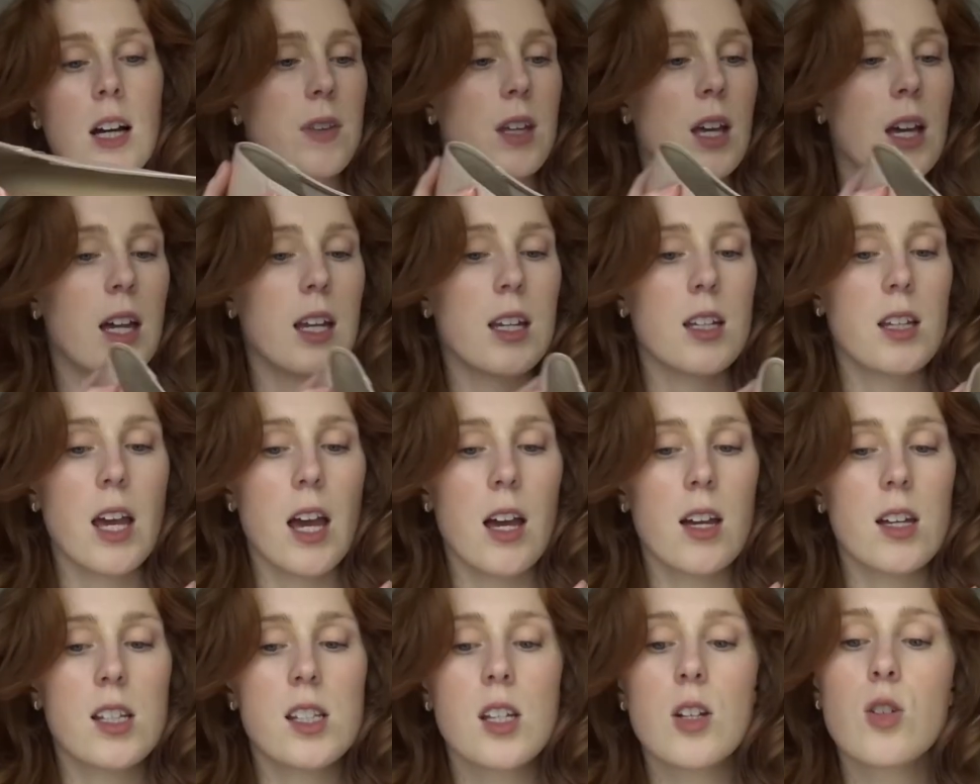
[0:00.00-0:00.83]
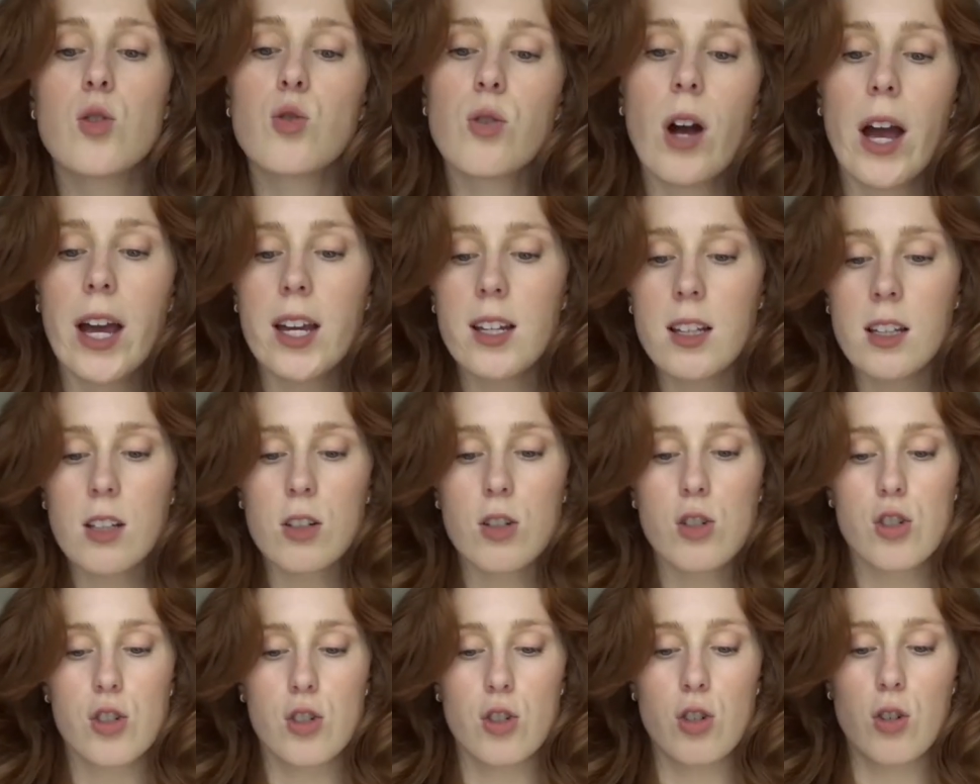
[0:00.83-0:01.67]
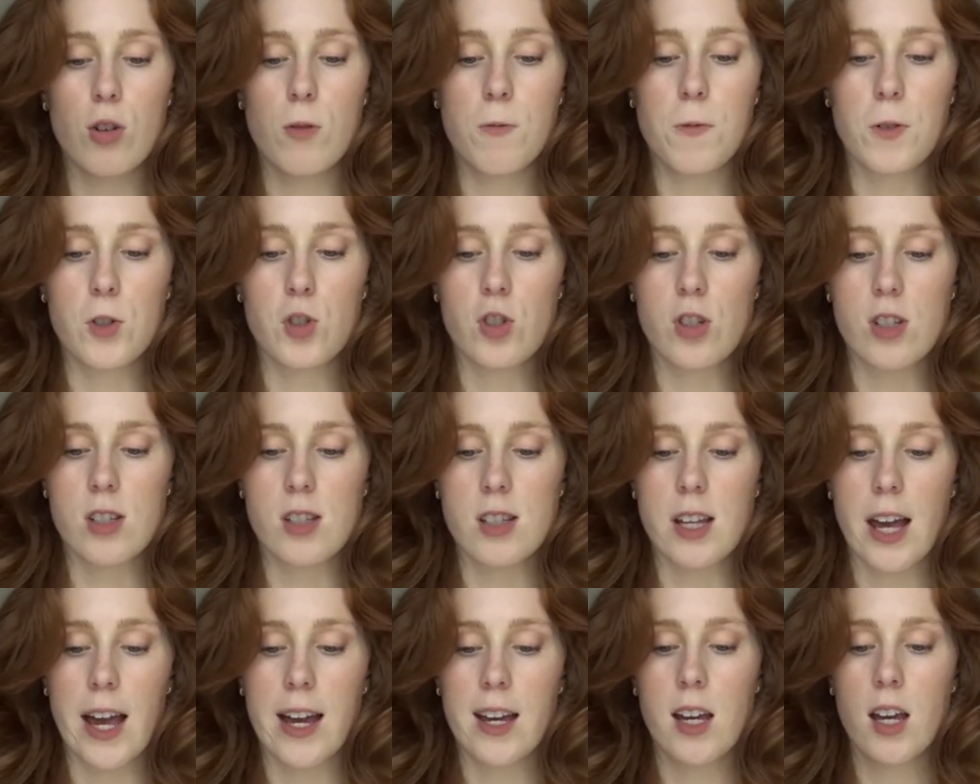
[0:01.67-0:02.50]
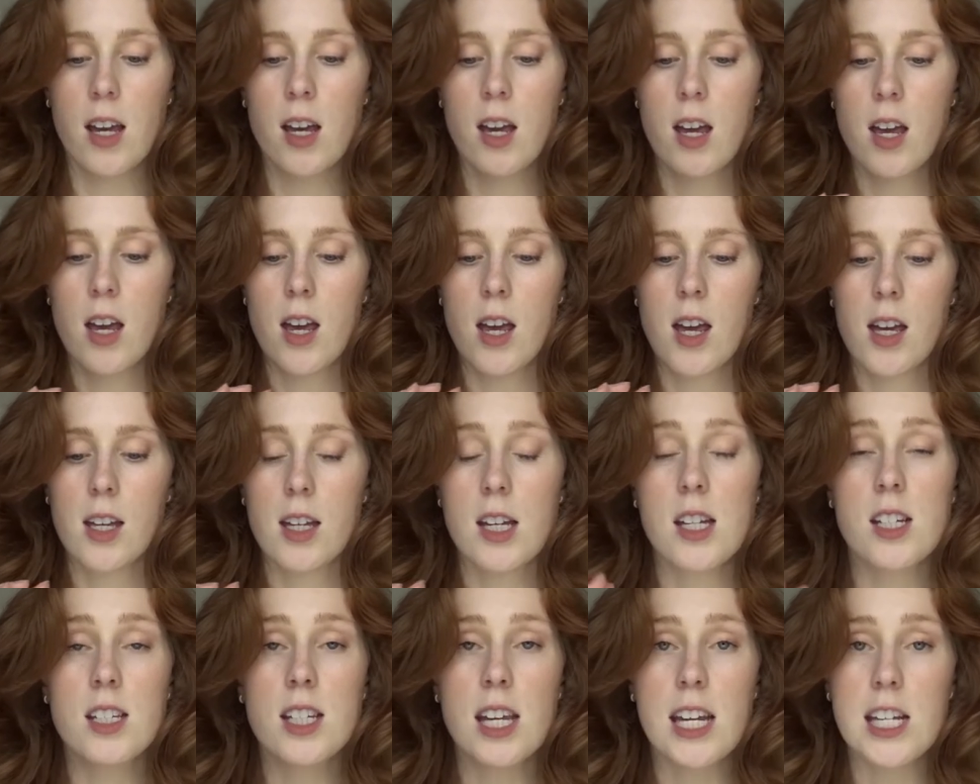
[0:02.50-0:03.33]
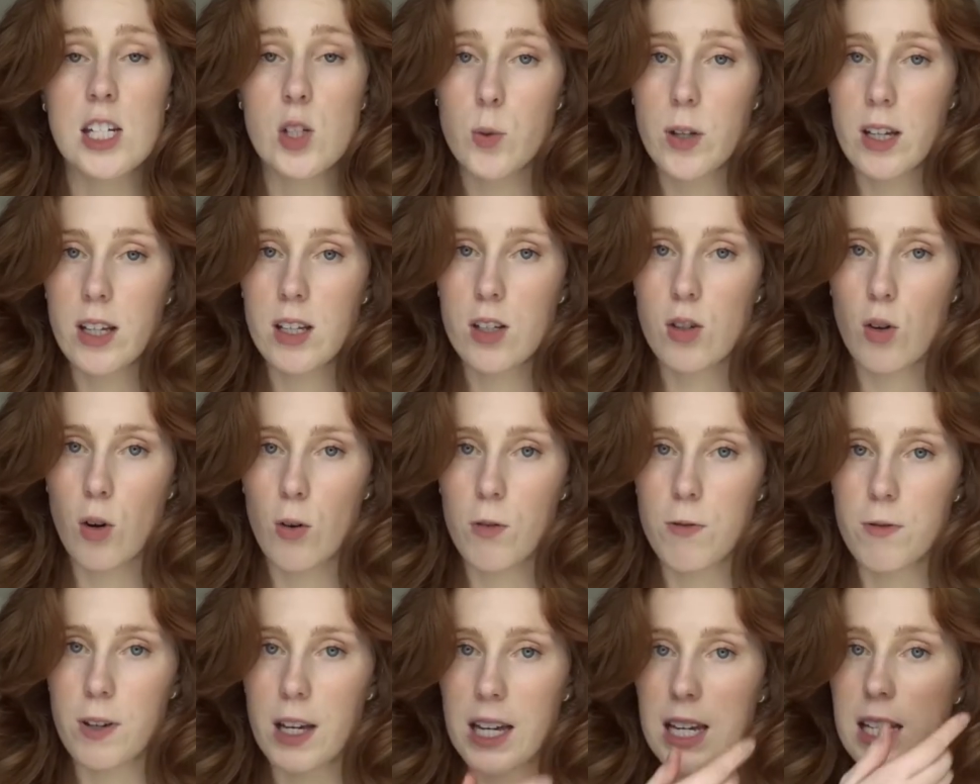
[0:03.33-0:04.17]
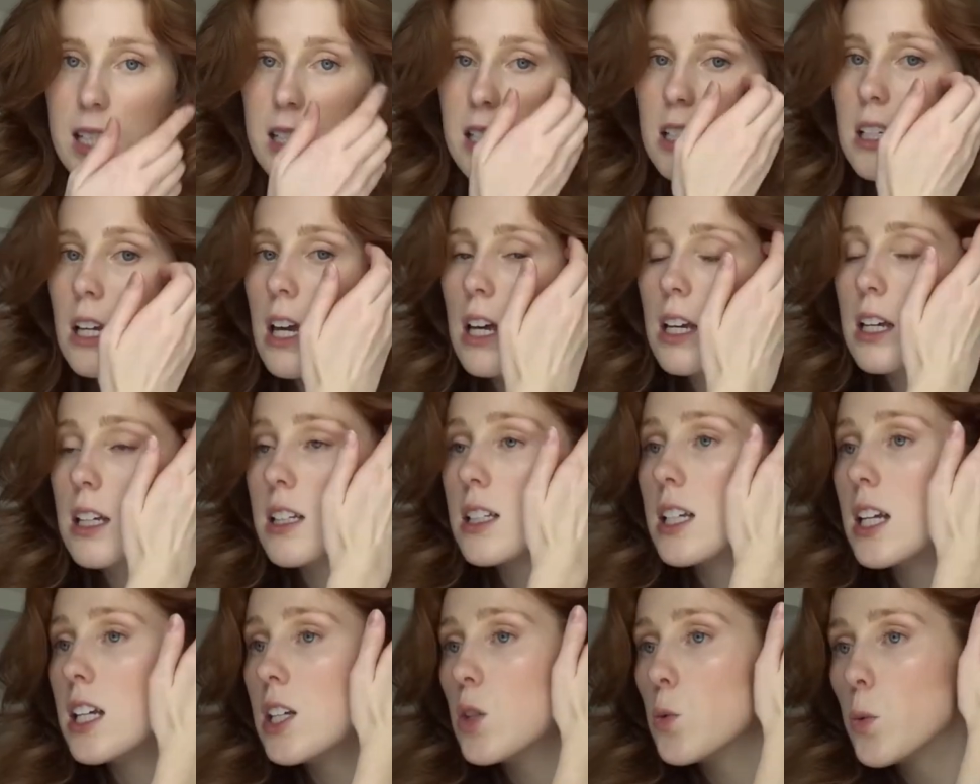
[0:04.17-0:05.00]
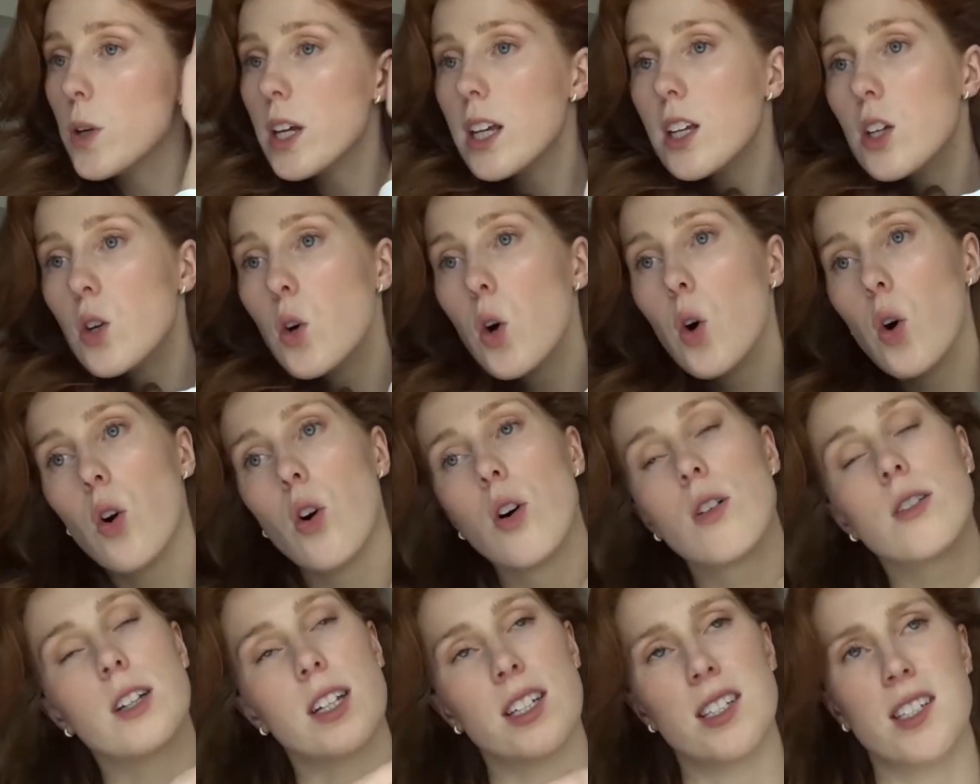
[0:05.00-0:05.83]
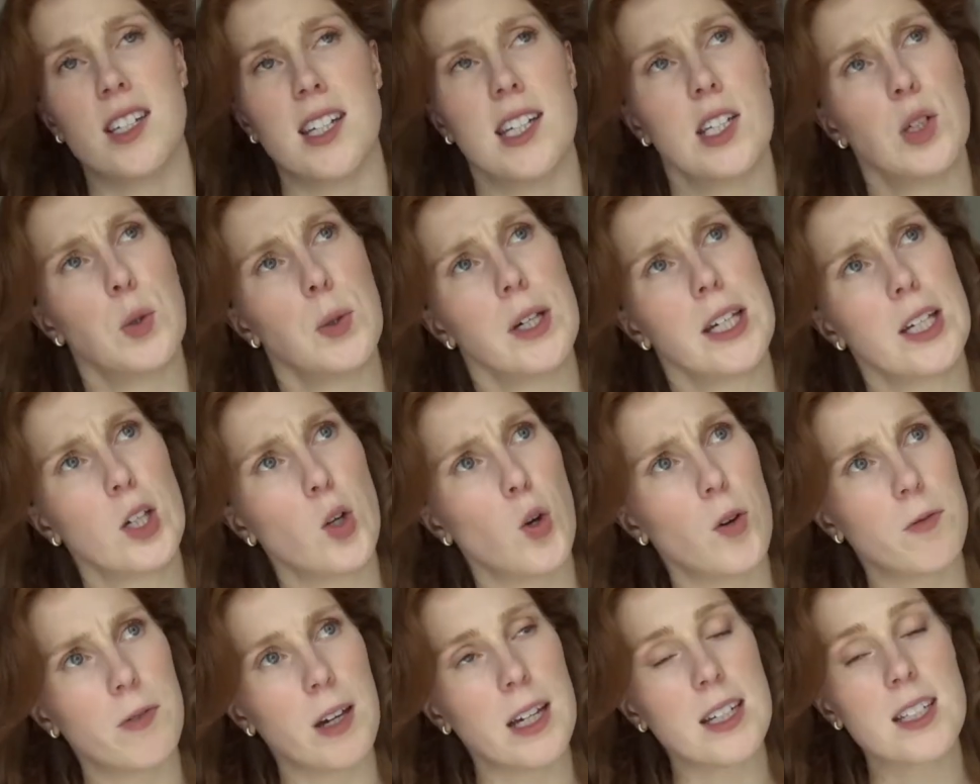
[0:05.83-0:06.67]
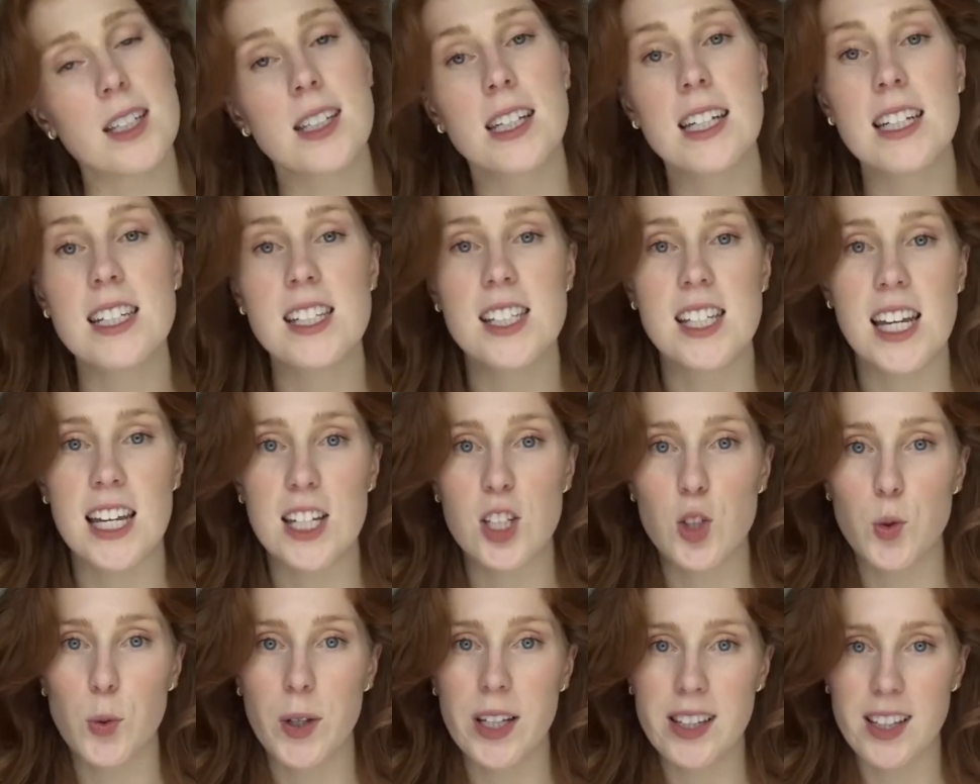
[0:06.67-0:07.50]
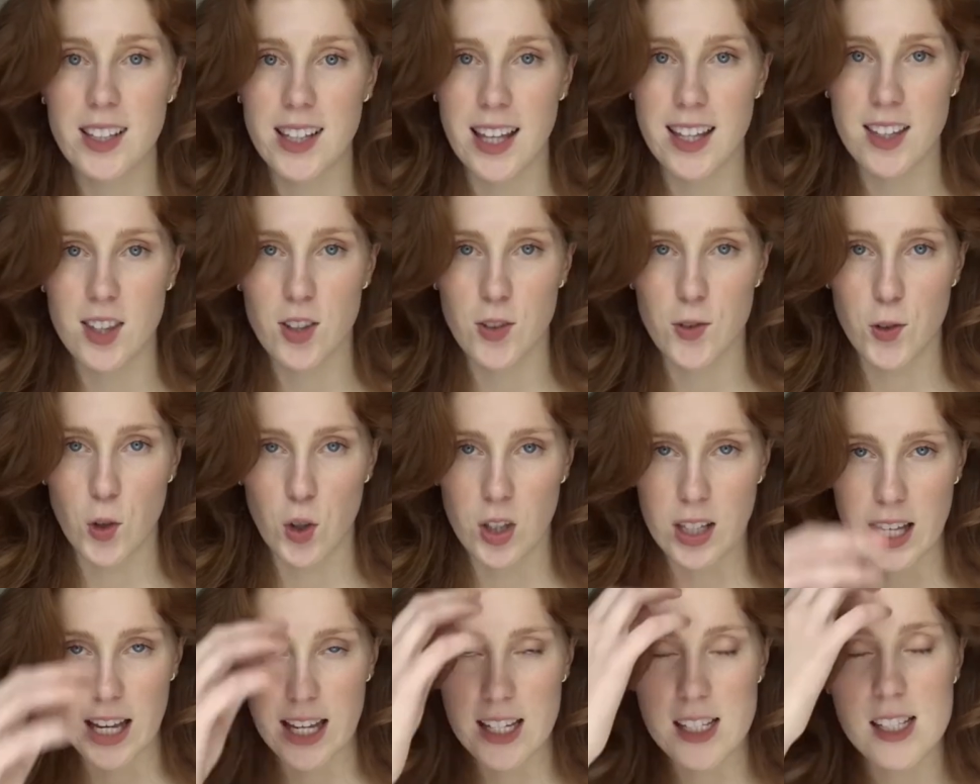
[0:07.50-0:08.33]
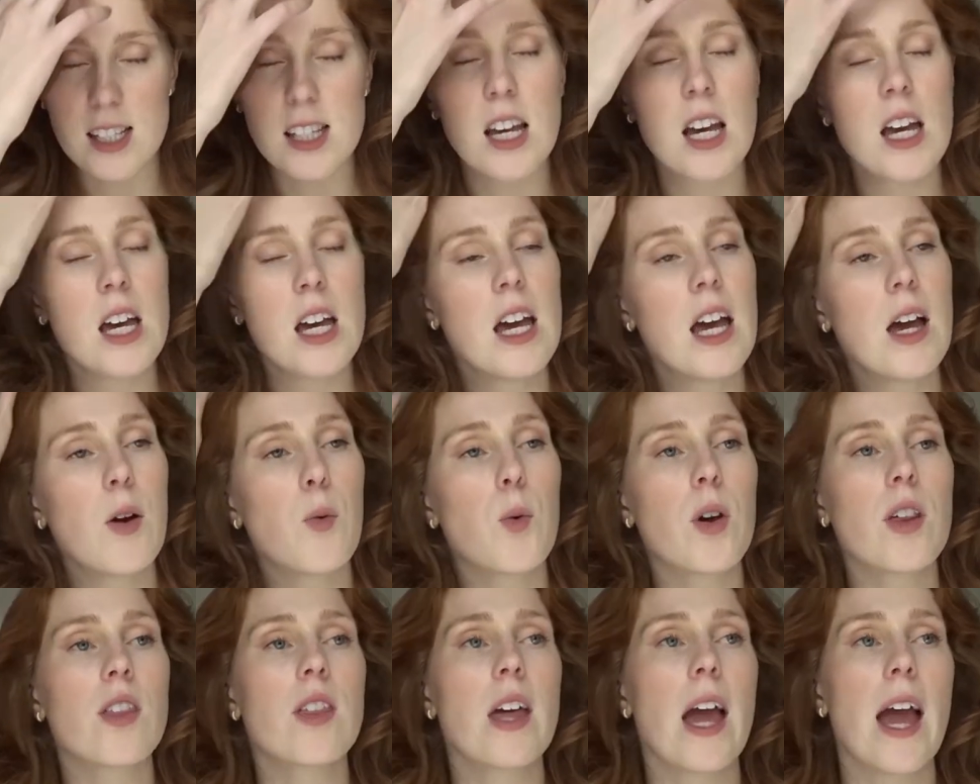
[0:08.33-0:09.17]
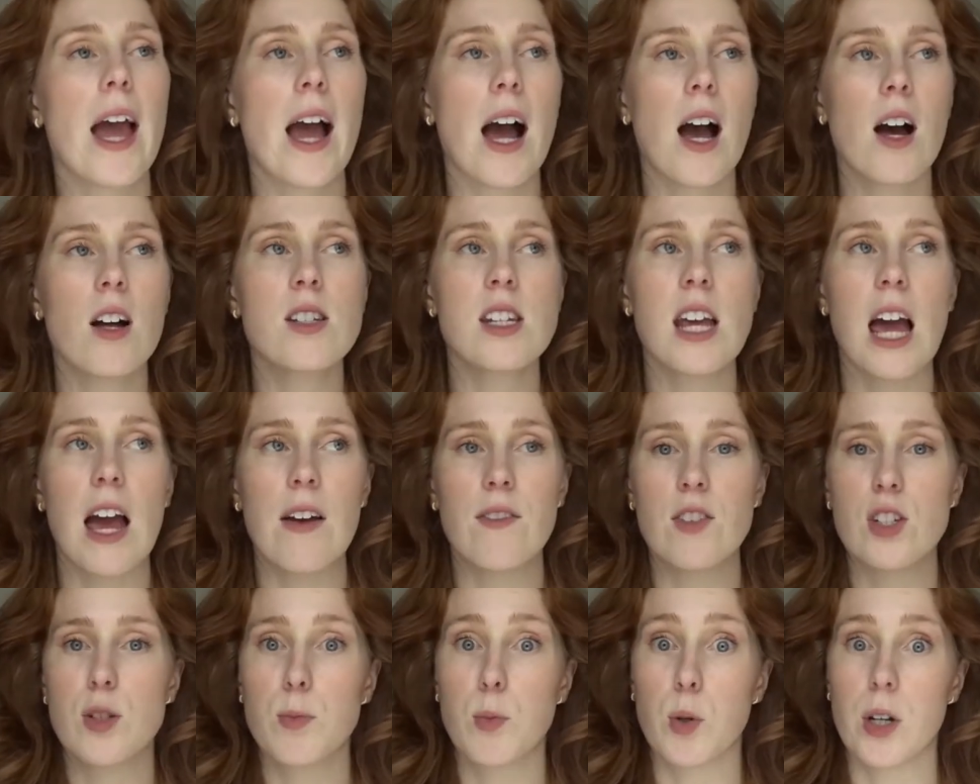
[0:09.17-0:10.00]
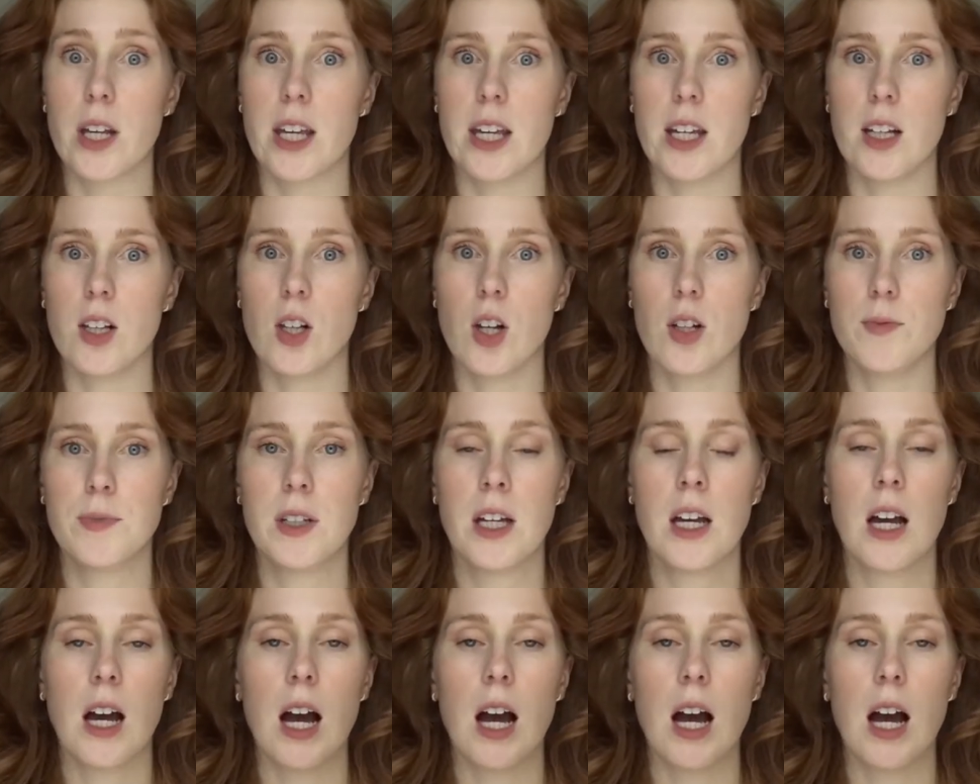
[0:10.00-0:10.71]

And yeah, it's a great little shoe for just like continuing your feet, continuing your, continuing your feet, continuing the length of your legs without having to put a heel on.